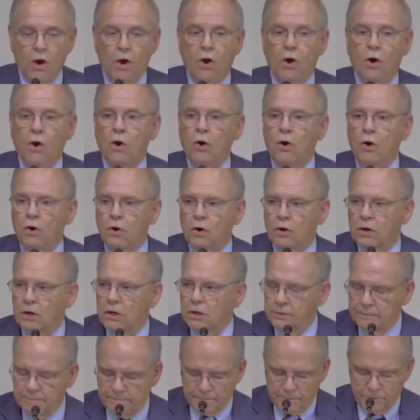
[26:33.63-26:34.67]

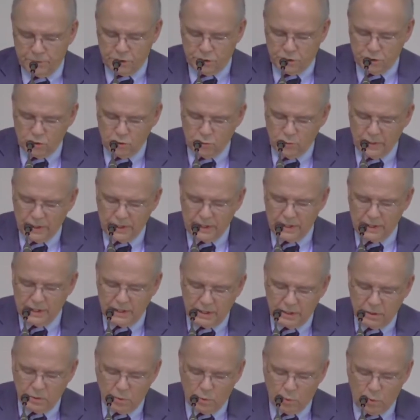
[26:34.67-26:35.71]
Or do
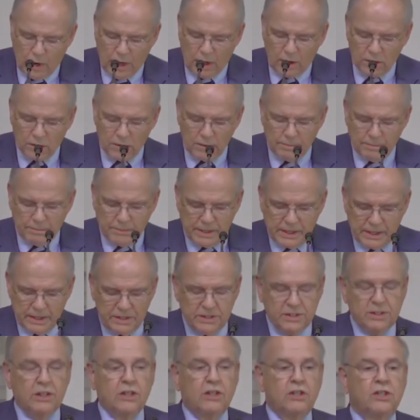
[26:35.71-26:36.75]
we welcome
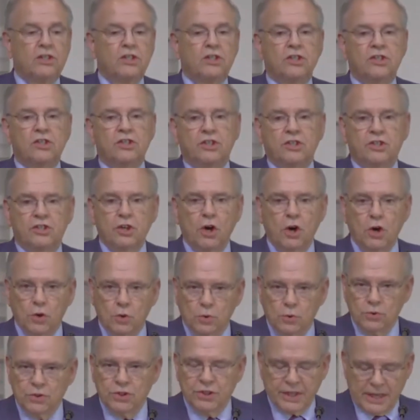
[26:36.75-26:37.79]
these
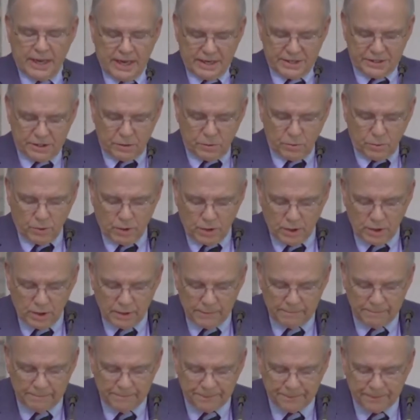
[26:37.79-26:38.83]
stones, as it were,
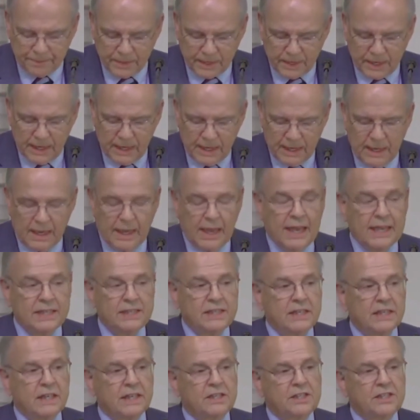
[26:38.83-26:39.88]
as
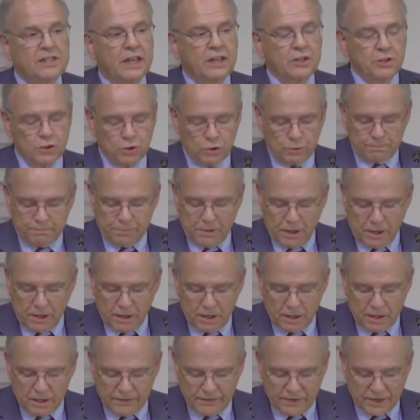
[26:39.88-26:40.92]
an essential
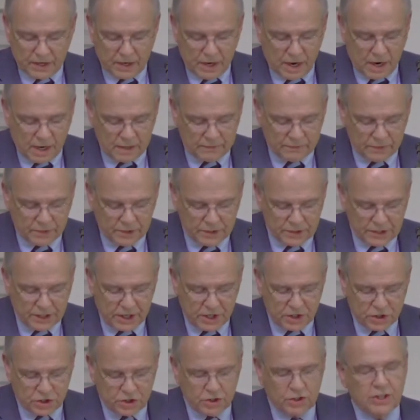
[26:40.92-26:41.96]
part of the
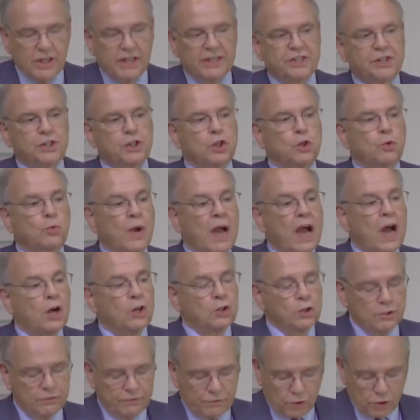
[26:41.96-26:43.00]
conversation that
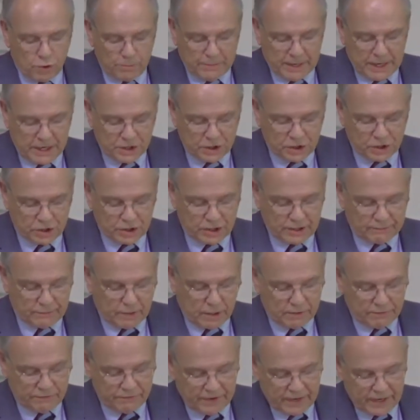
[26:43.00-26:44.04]
surround the formation of
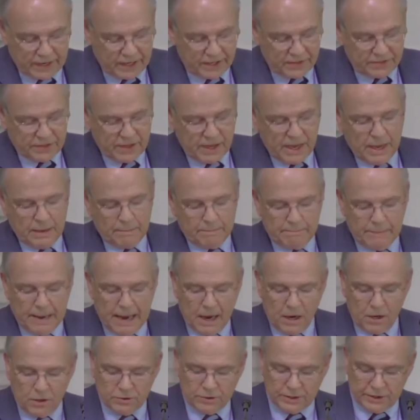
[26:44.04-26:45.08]
our faith,
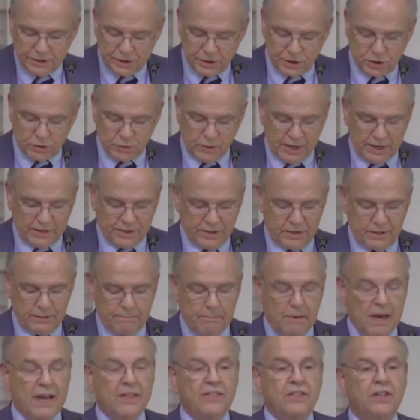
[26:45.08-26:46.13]
bound and strengthened
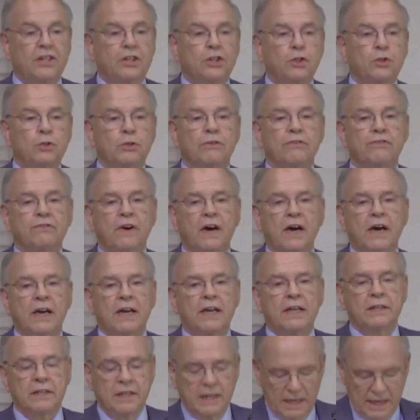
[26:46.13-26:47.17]
by the
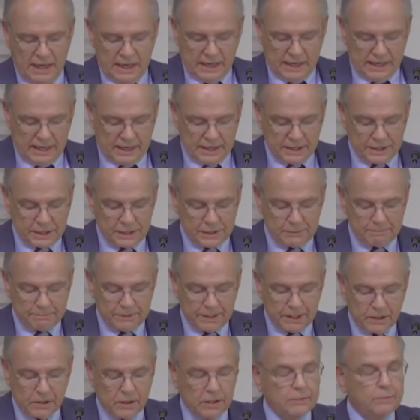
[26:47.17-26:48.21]
unifying
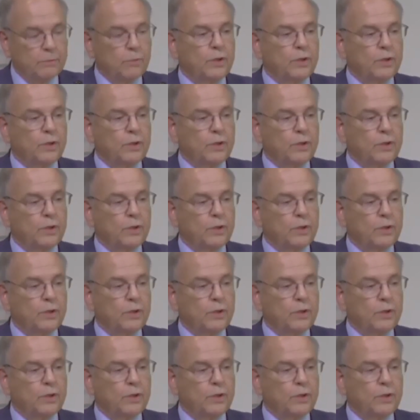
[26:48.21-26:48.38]
spirit,